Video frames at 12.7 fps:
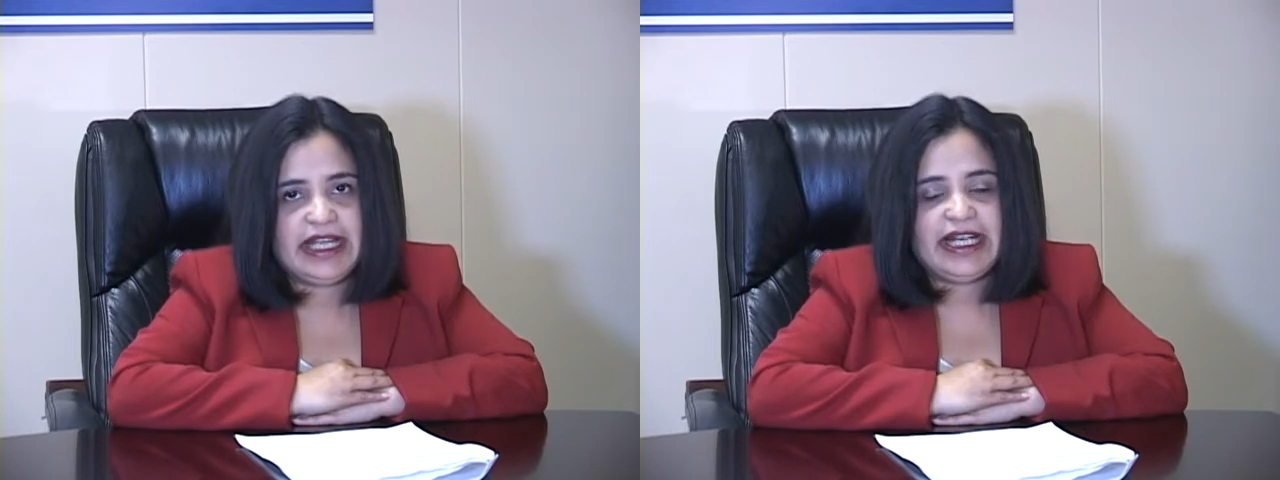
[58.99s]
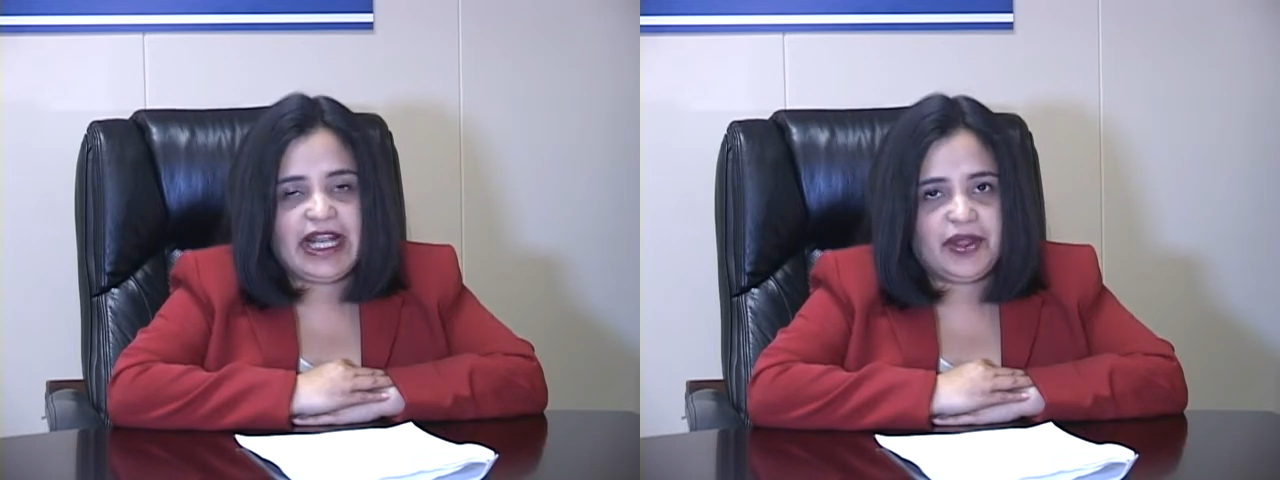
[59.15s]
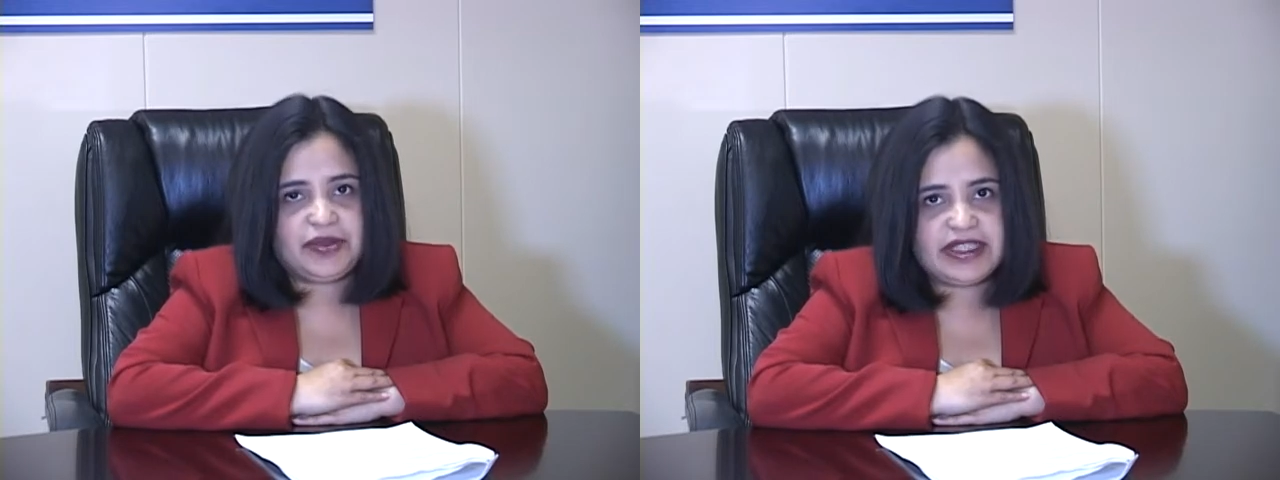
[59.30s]

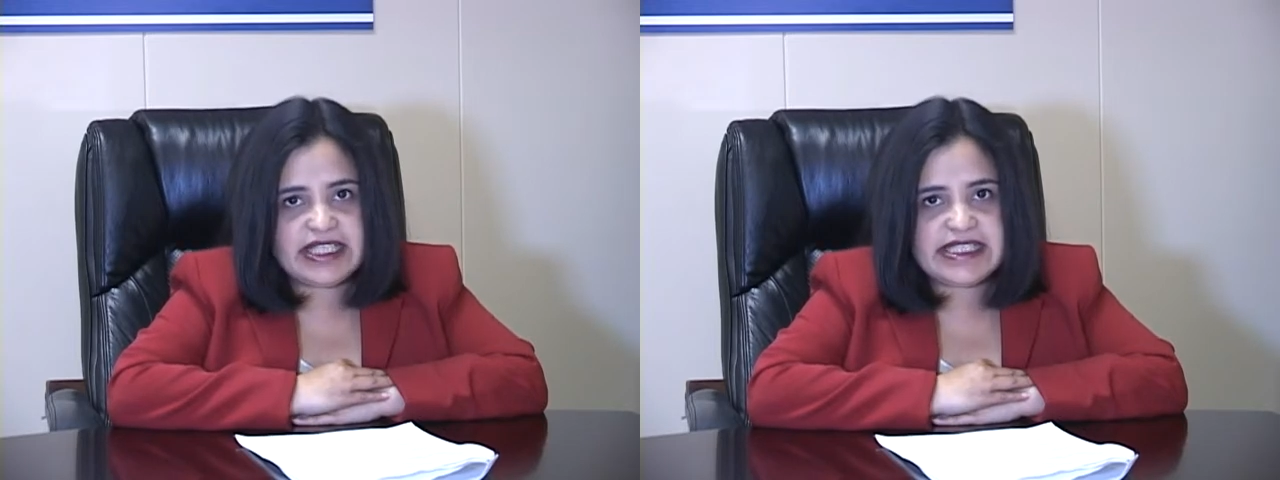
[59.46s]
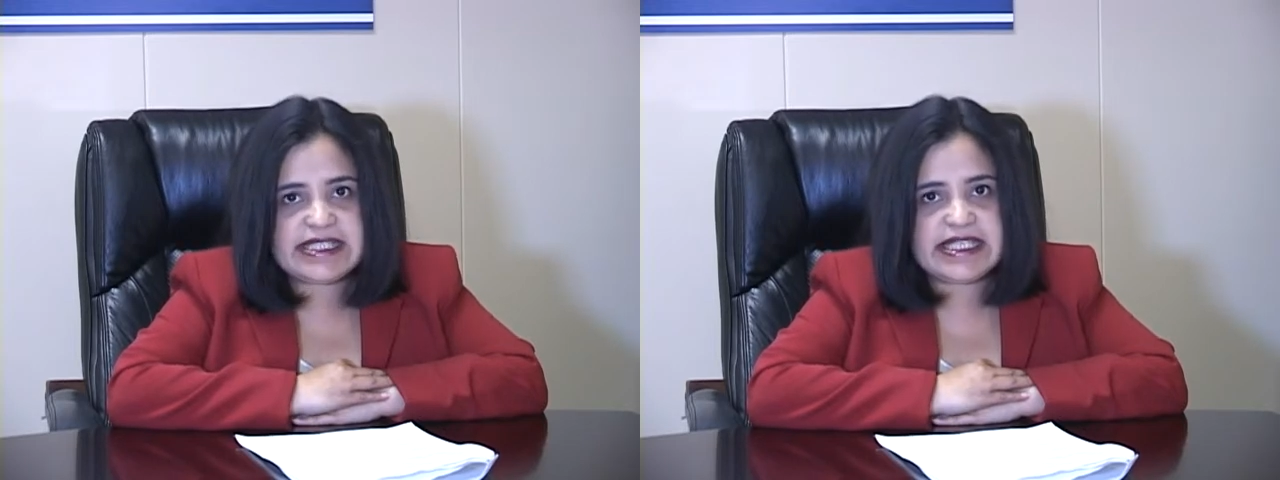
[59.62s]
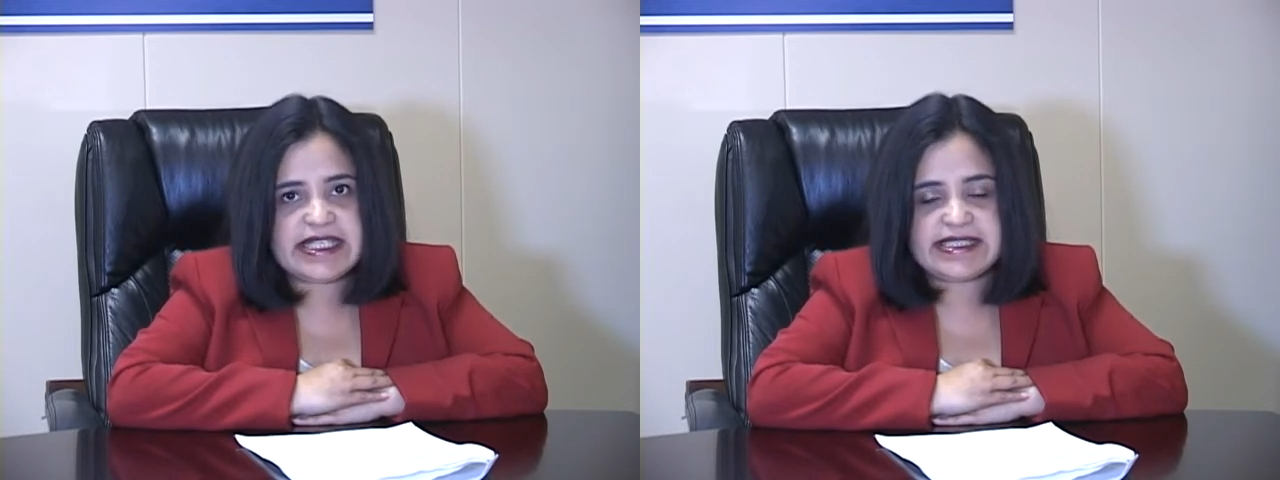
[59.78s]
Now,
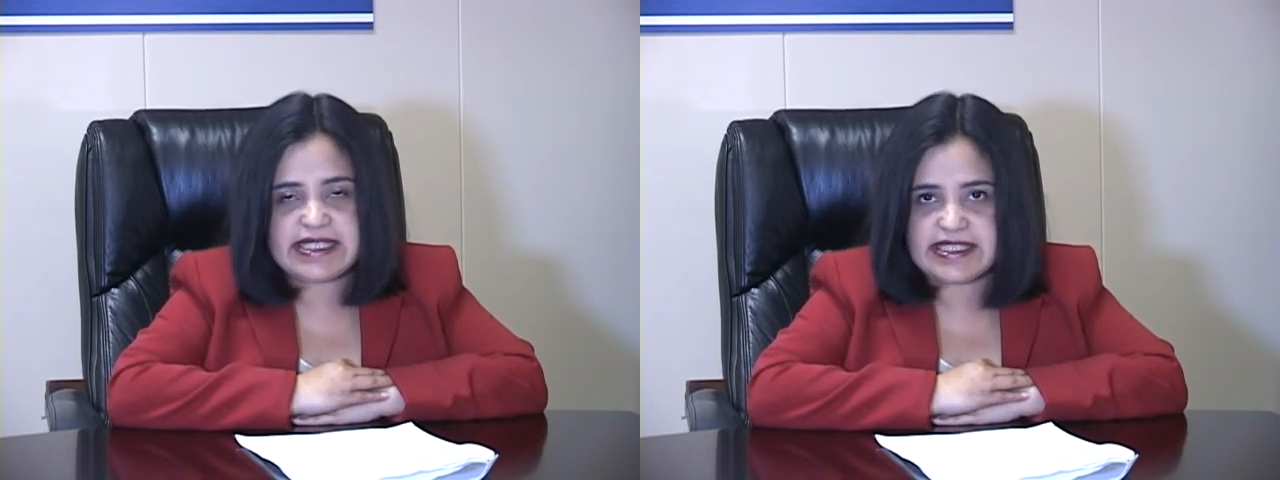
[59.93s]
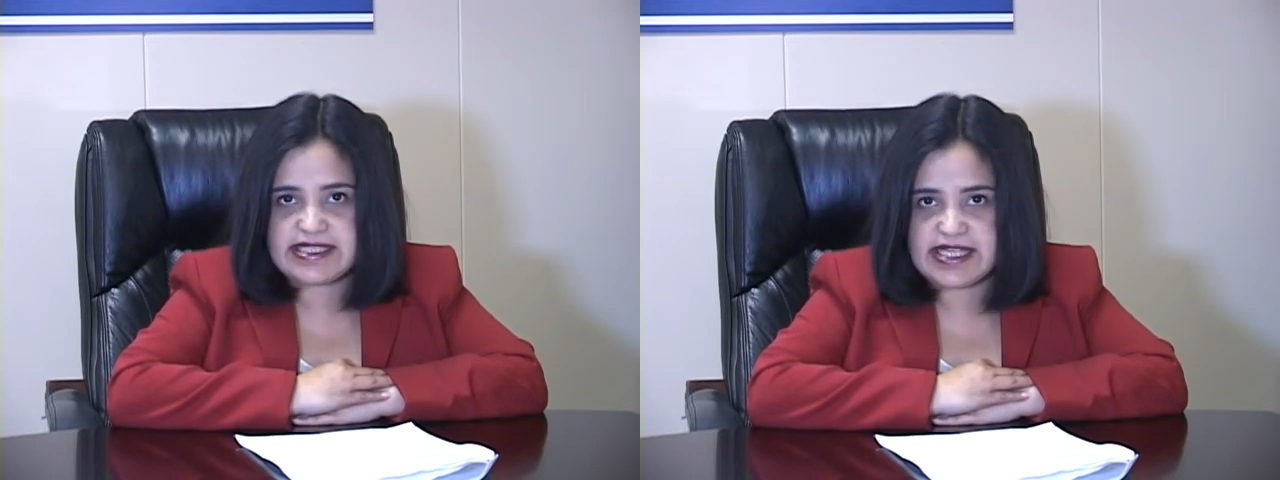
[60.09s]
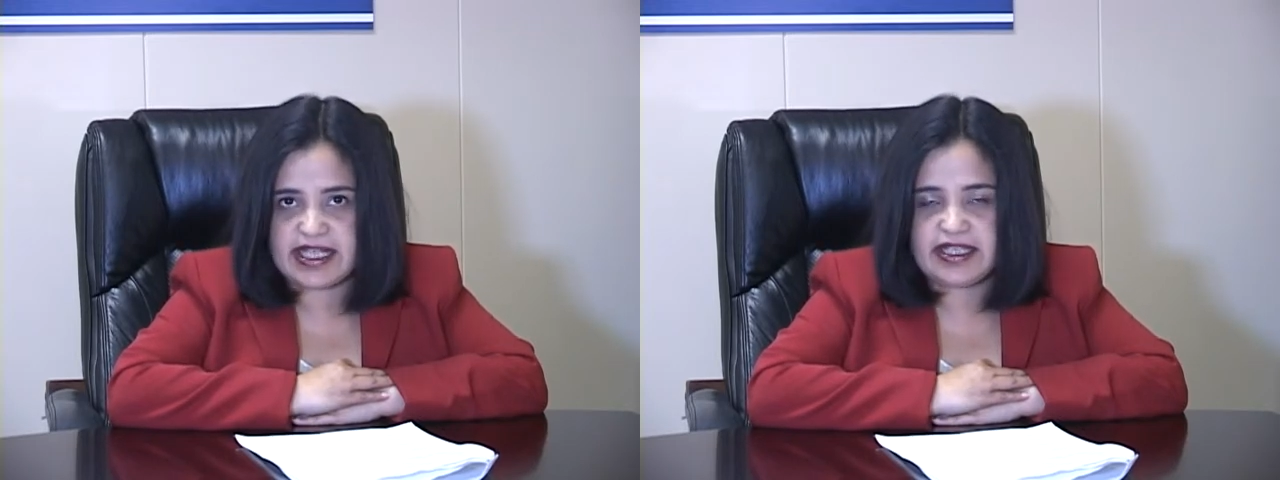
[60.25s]
this is
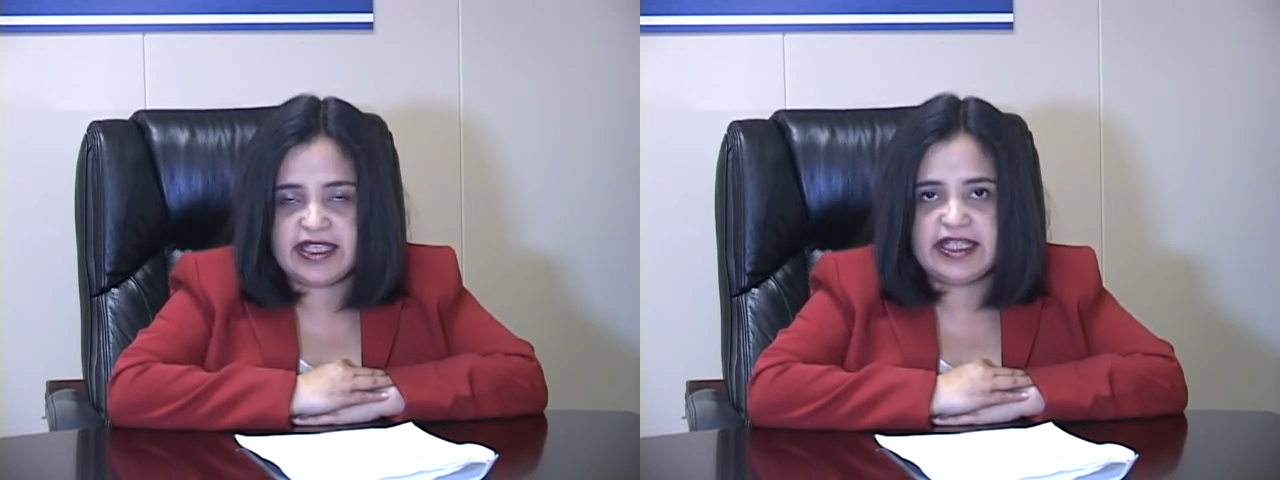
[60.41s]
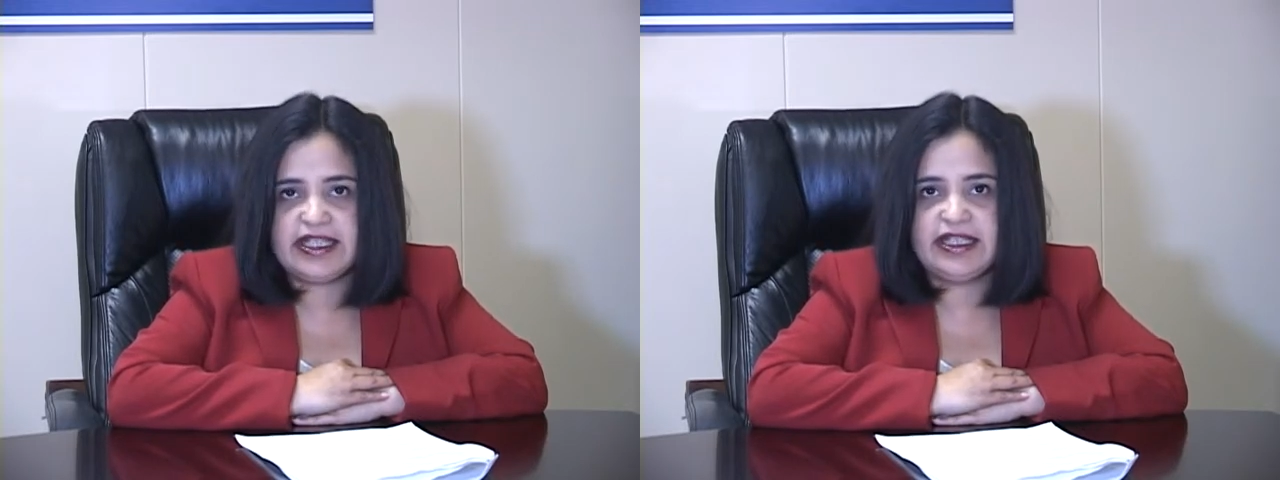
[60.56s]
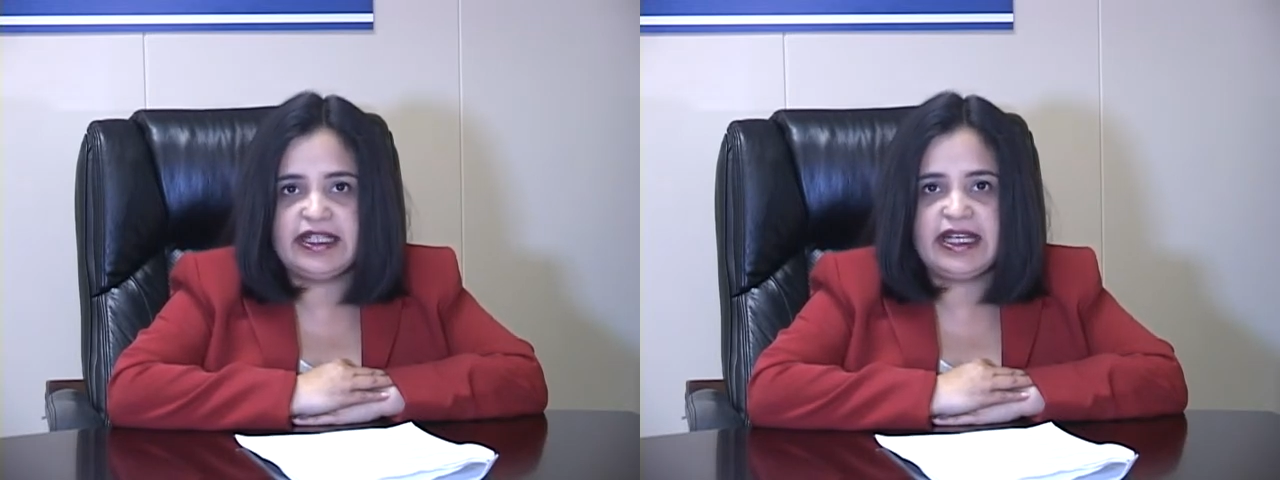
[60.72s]

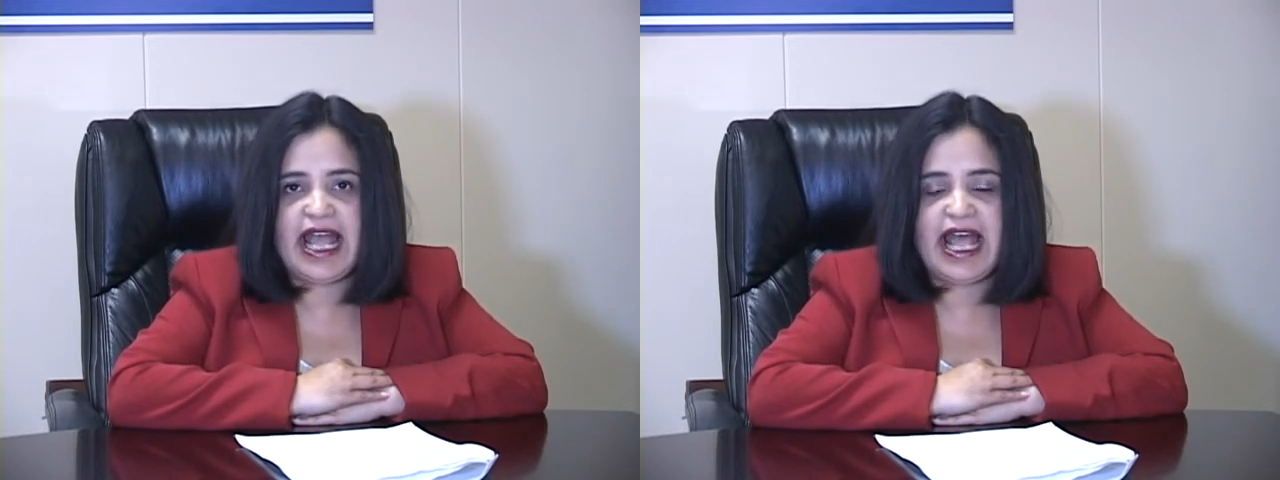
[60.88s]
technical